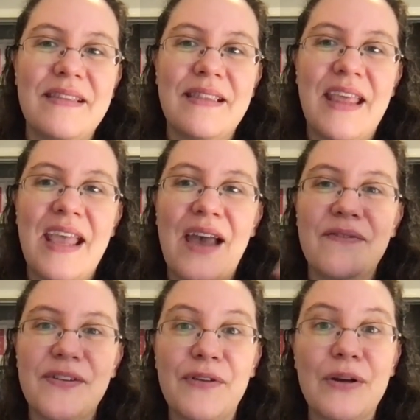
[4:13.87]
they have
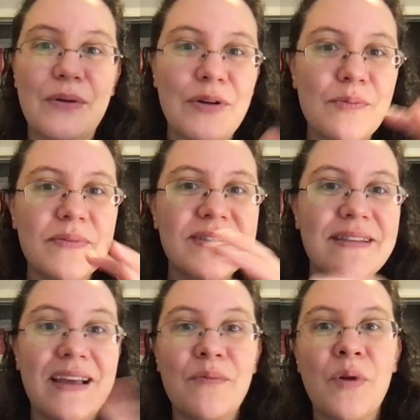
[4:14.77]
different groups
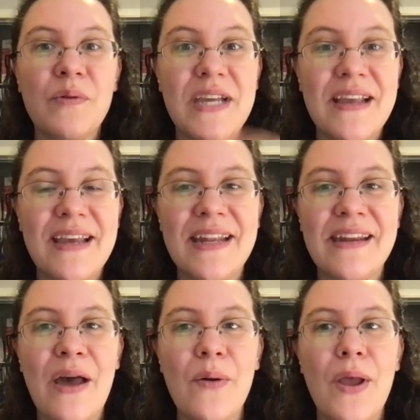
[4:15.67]
that rotate in
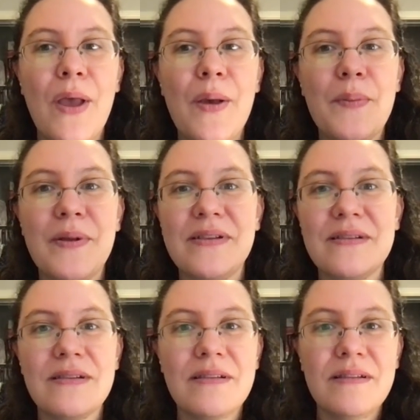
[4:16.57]
and out, but
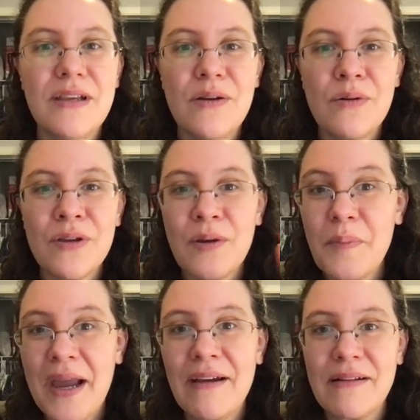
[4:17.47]
you're, you're
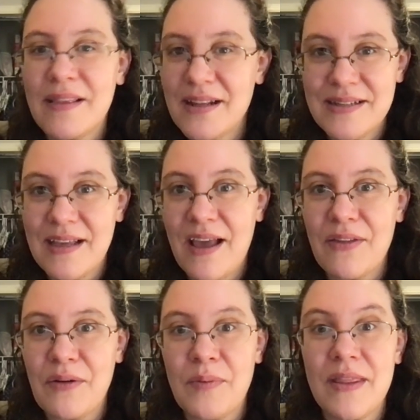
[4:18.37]
paired then
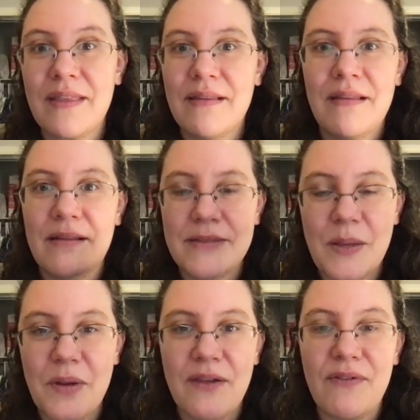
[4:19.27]
together with
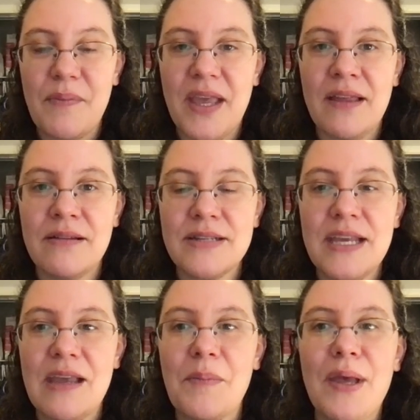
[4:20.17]
somebody from the other
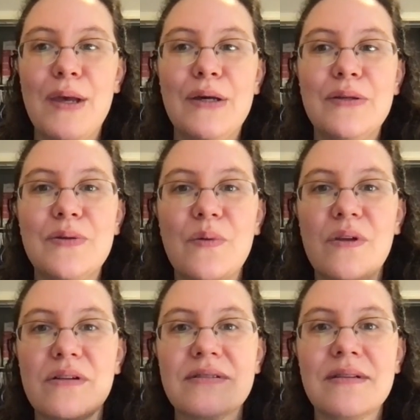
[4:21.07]
team. So
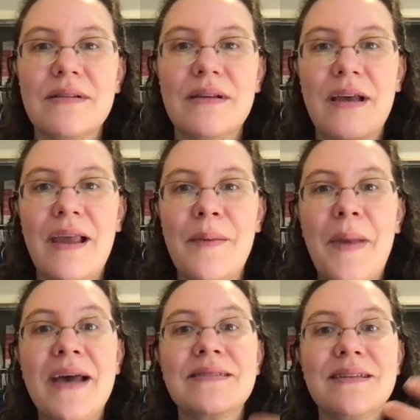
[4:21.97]
there's a
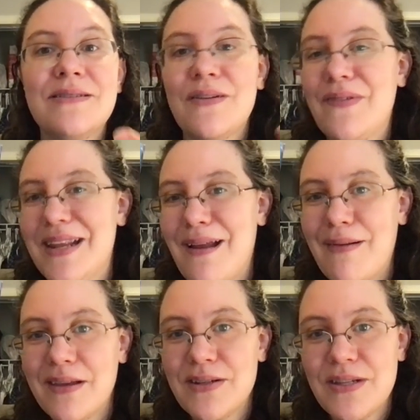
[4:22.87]
passage of
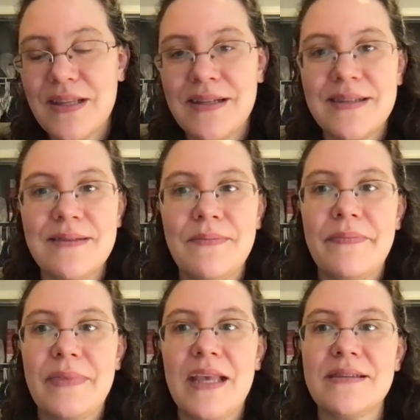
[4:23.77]
knowledge. It,
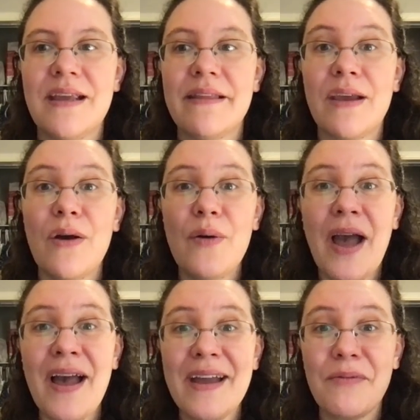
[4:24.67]
it's not like, oh,
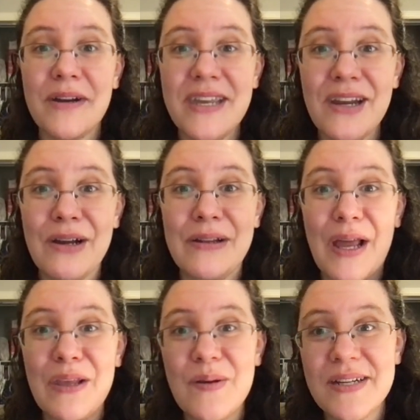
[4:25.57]
hi, we're here, and now
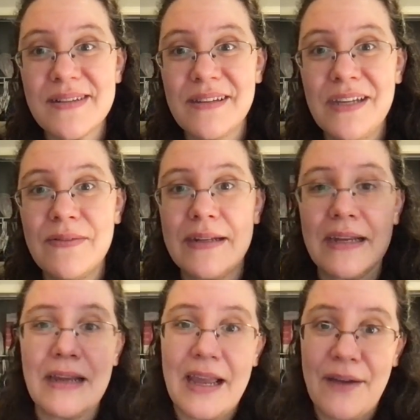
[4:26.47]
you guys are leaving,
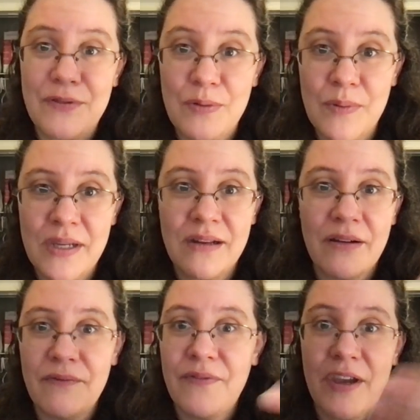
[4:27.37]
and I have to read,
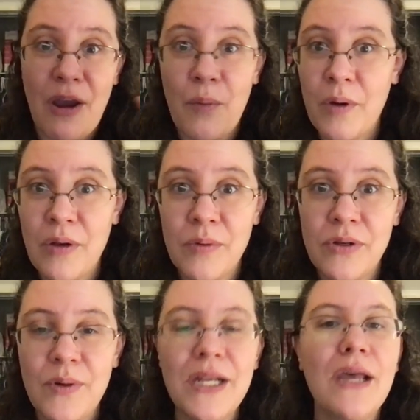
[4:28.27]
figure out what you were
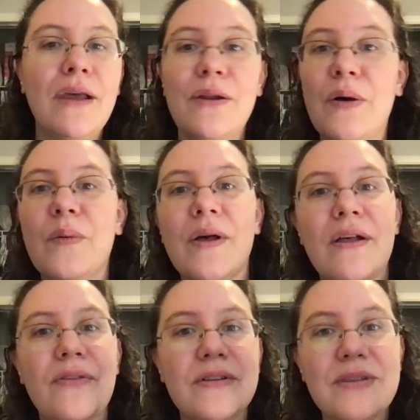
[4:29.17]
doing. No,
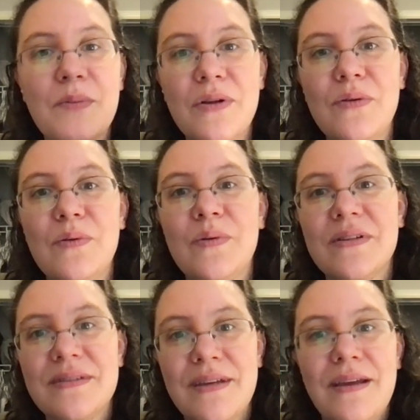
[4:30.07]
there's someone who
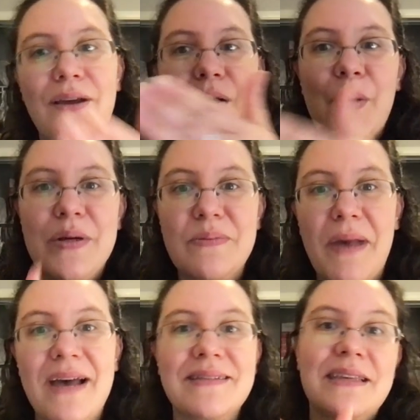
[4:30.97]
is always
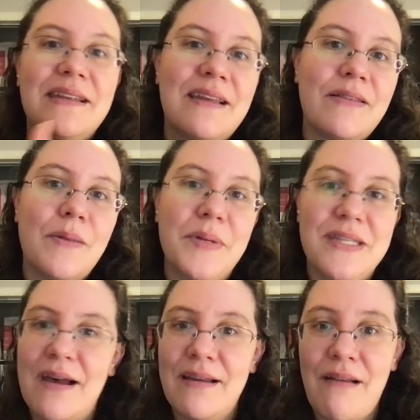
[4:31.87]
passing the
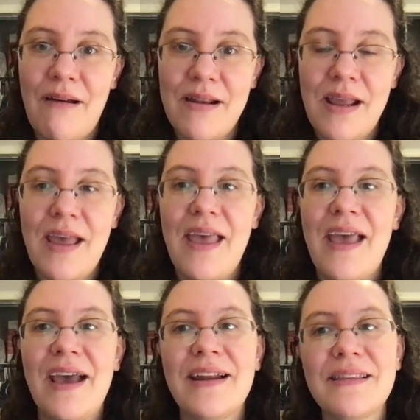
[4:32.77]
baton on.
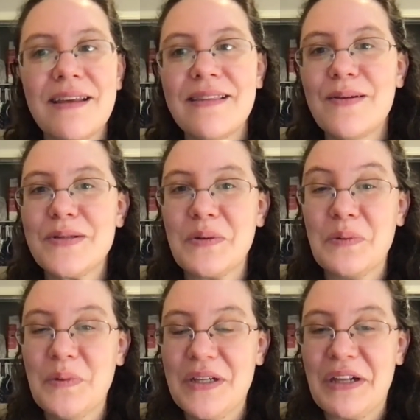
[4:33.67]
And I thought that was a
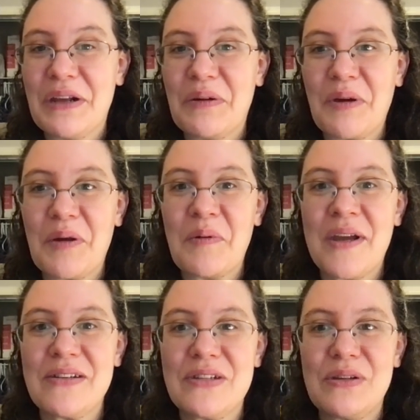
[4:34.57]
really great
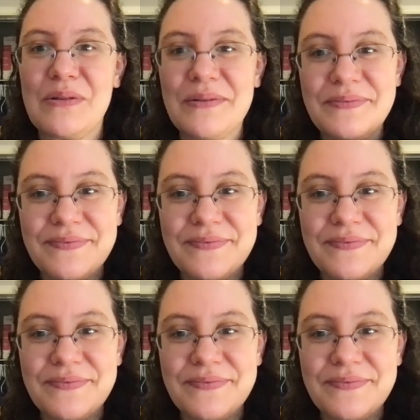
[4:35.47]
way to